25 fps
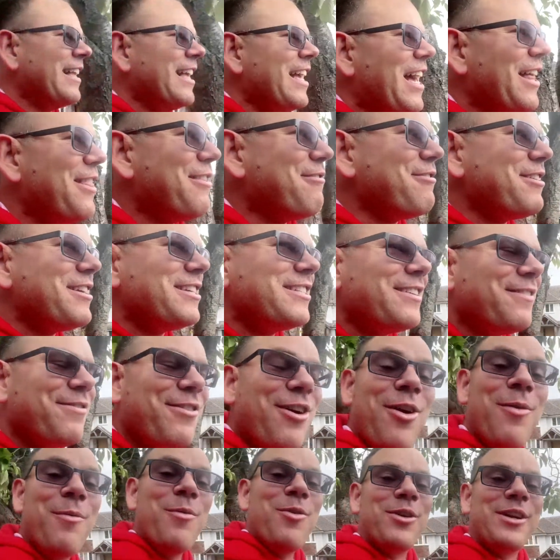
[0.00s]
And the reason I've
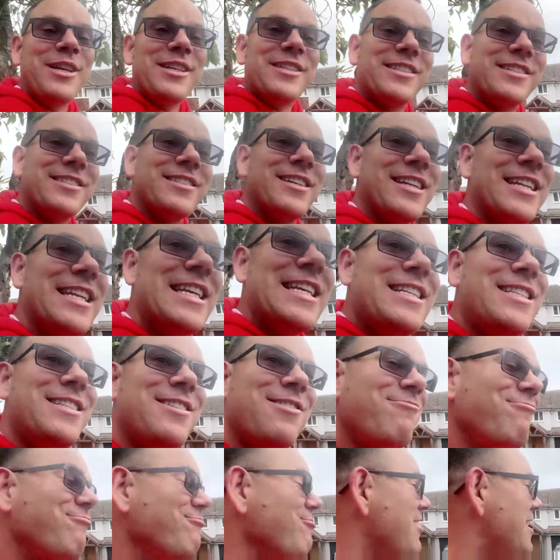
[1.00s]
got them on is because I need
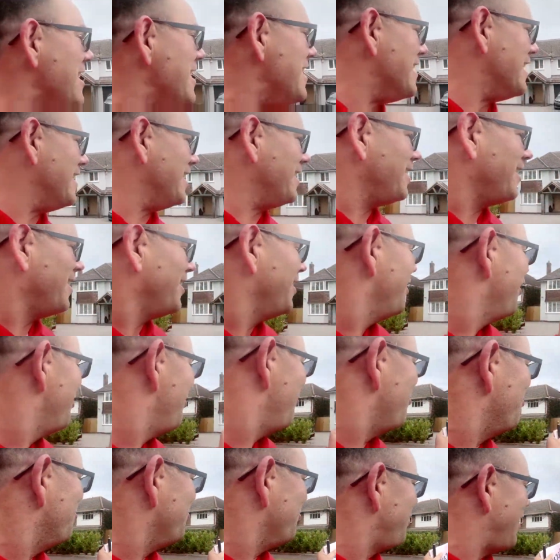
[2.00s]
to read
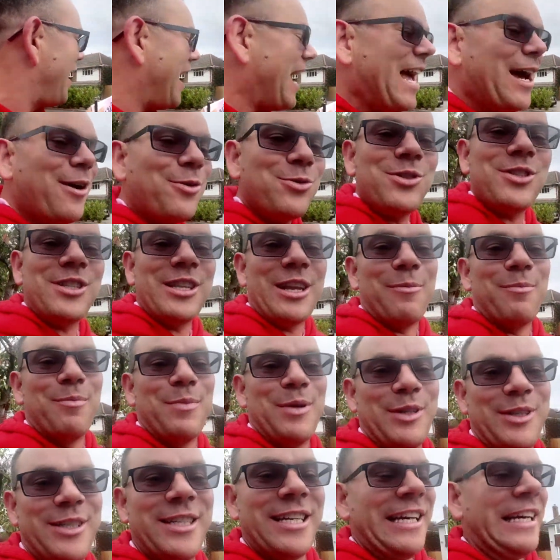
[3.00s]
all the house
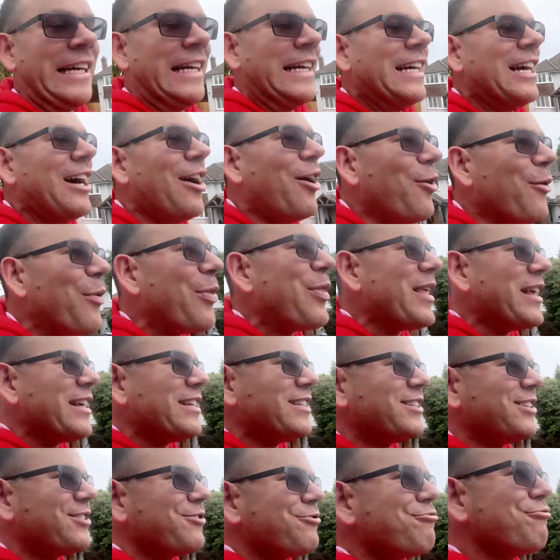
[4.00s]
numbers on this
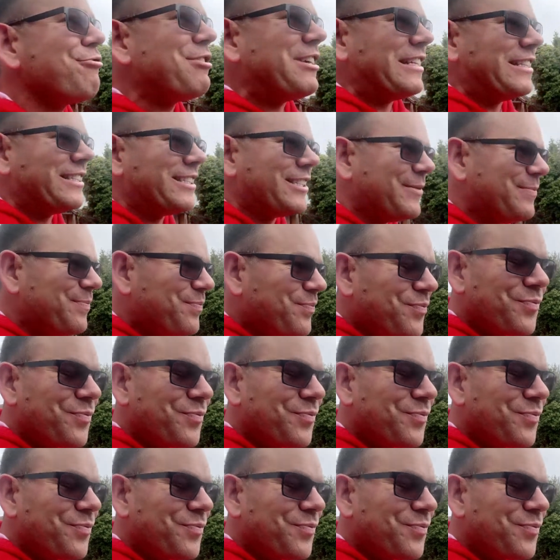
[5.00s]
street.